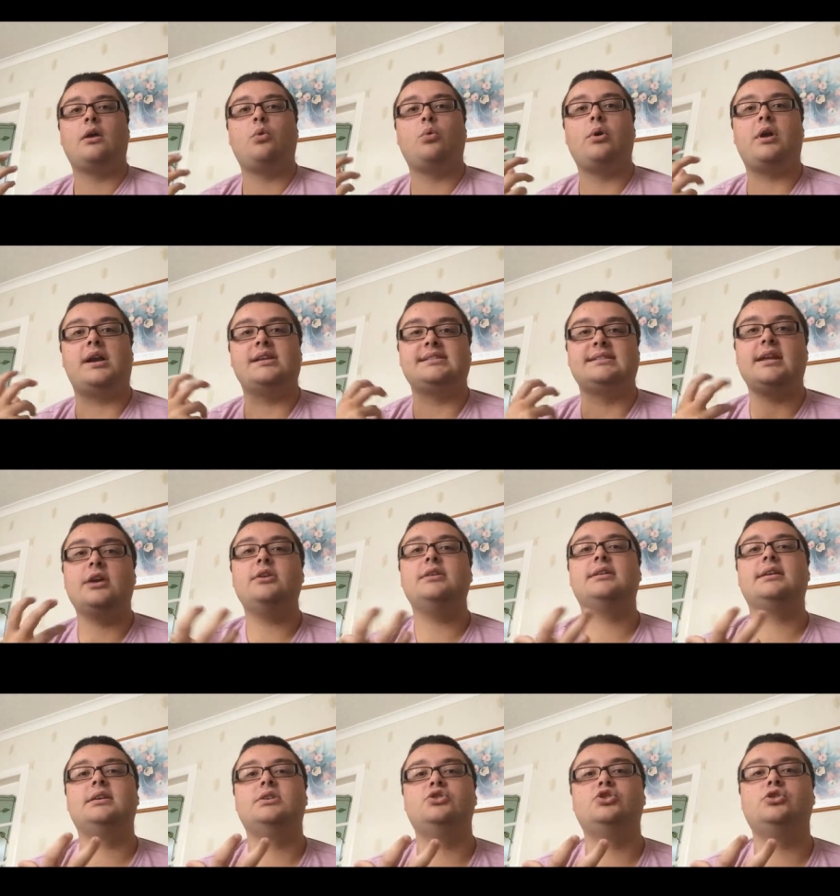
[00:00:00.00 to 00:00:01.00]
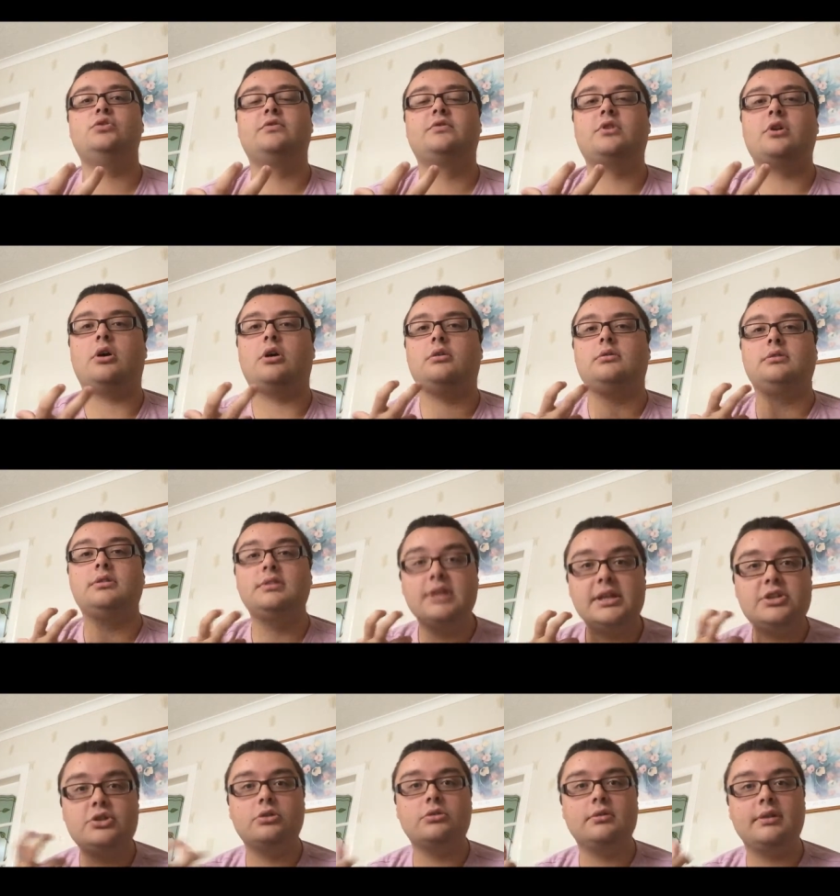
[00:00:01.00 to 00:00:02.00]
Whereas nowadays you've got
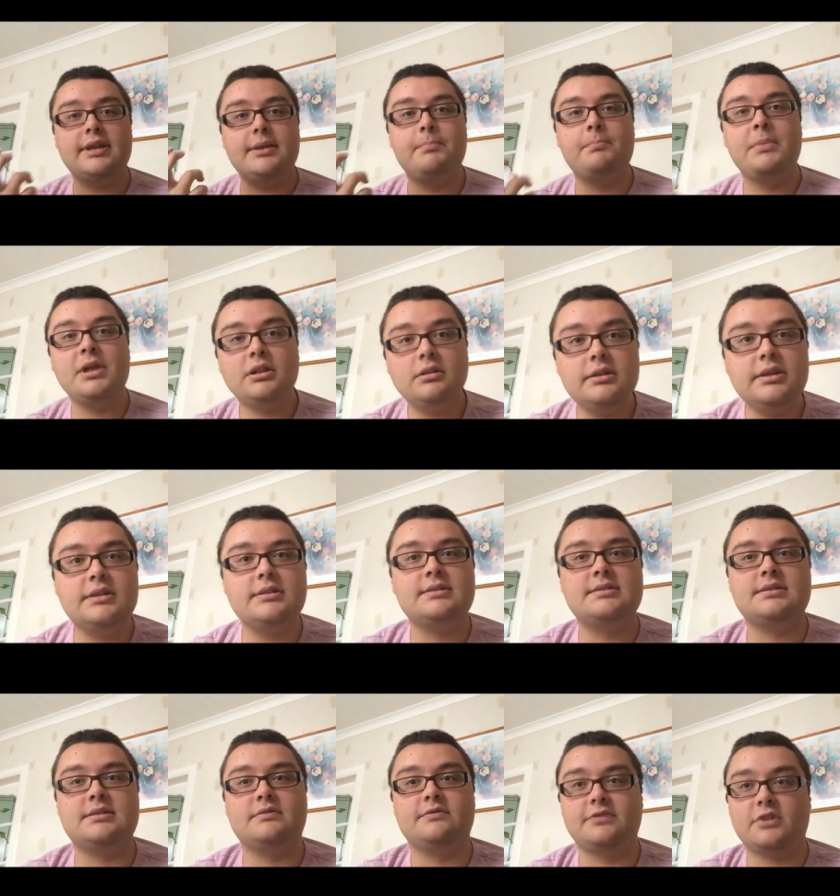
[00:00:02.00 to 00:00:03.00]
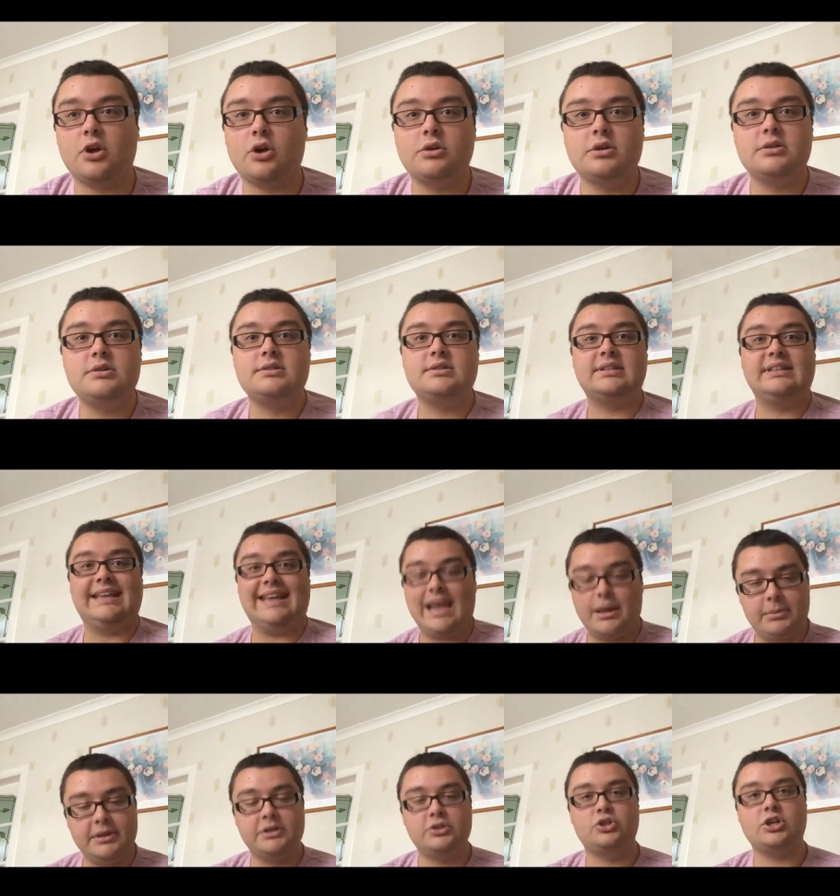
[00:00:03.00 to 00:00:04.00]
literally millions of vloggers,
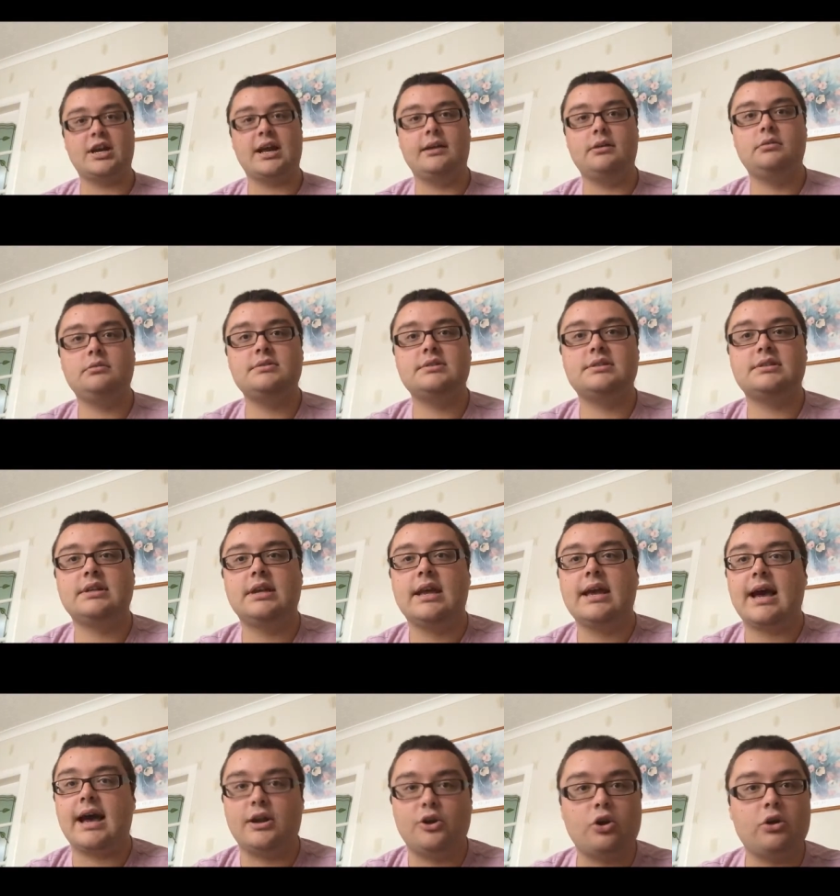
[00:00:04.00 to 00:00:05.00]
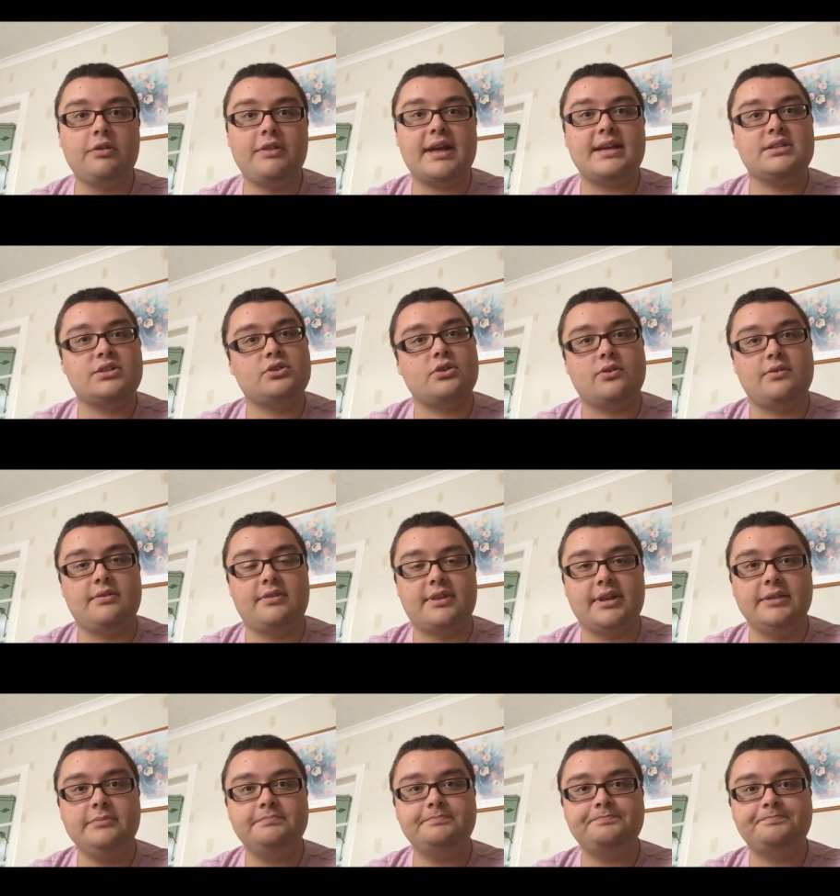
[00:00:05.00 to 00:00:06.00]
gaming channels, and all that sort of
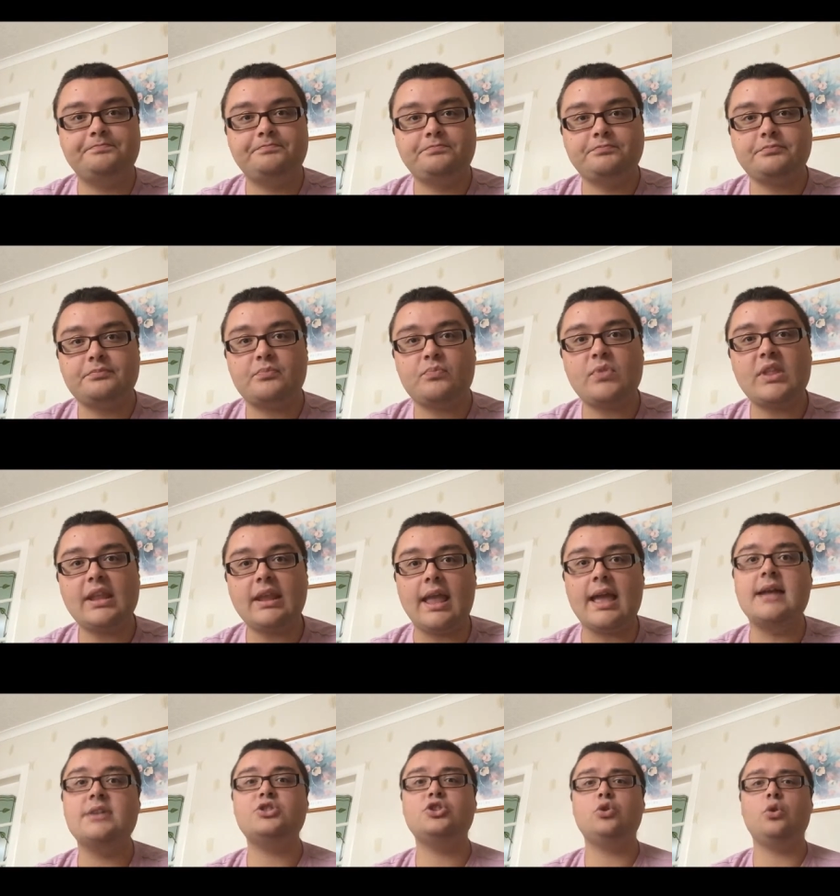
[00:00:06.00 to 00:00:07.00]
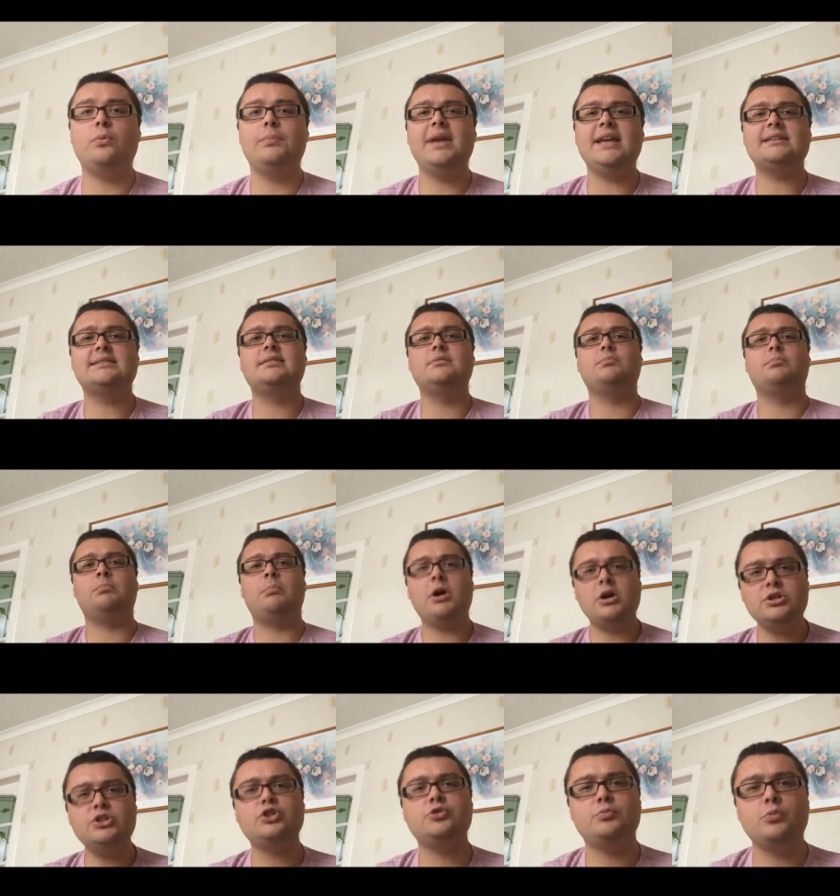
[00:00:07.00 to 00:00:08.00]
thing. And so it makes it
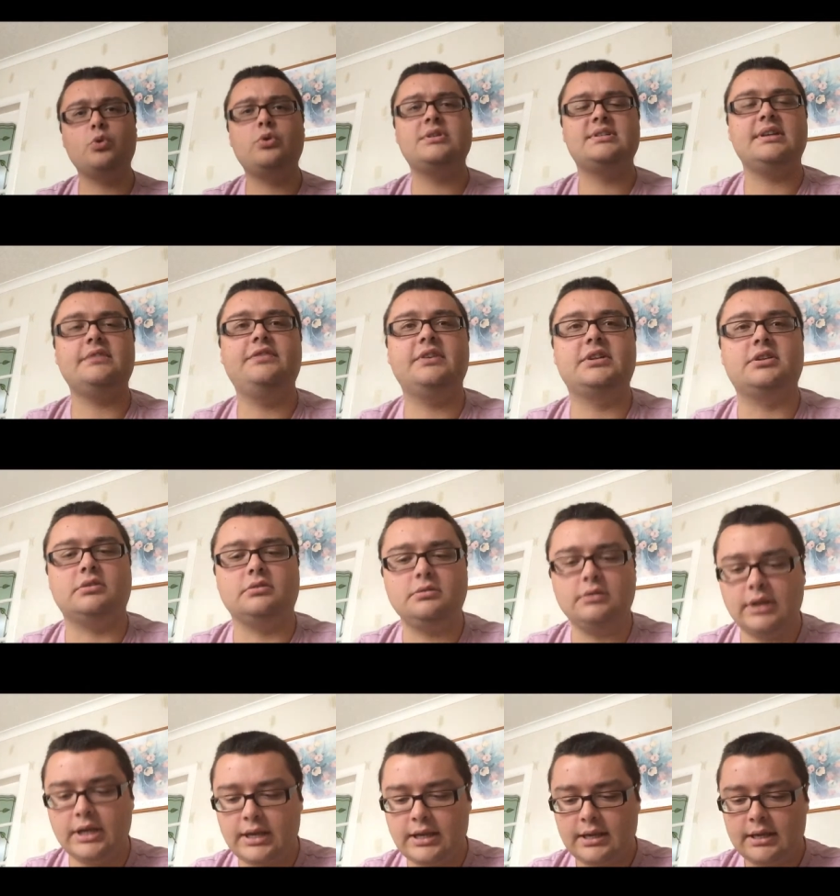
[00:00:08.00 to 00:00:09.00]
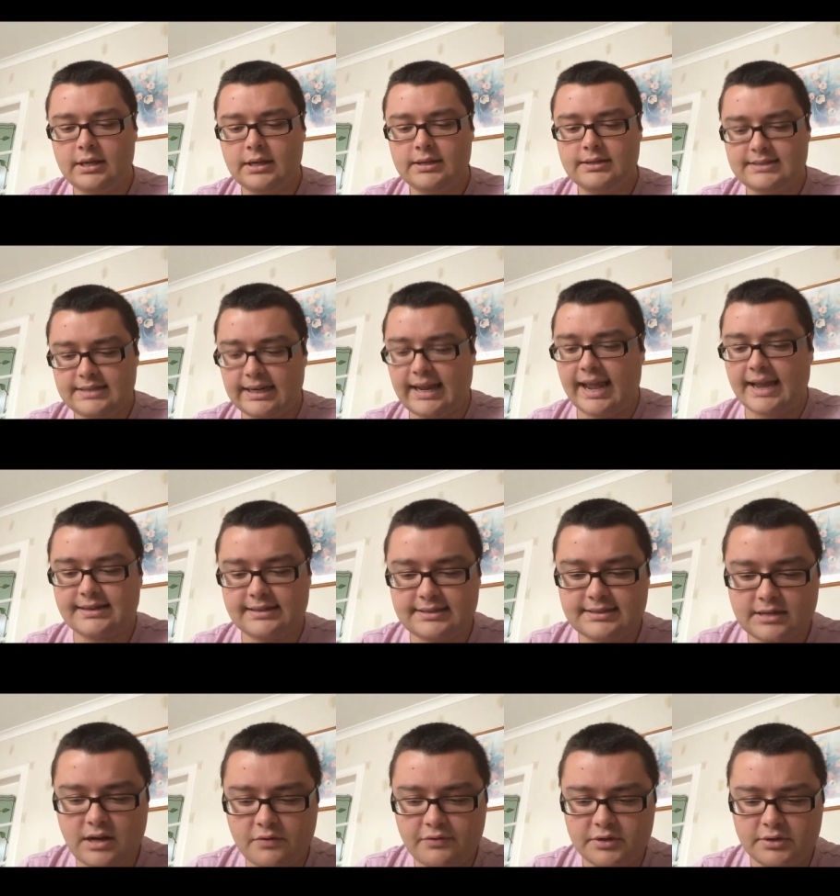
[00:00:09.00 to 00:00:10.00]
much more difficult to get
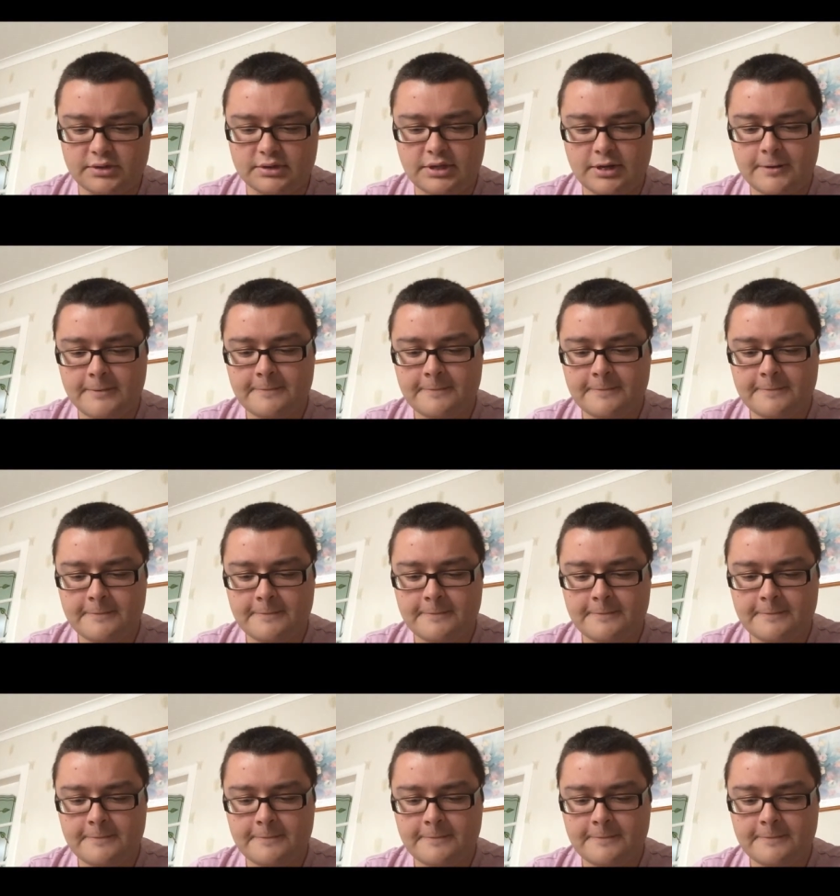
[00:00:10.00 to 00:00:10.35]
discovered.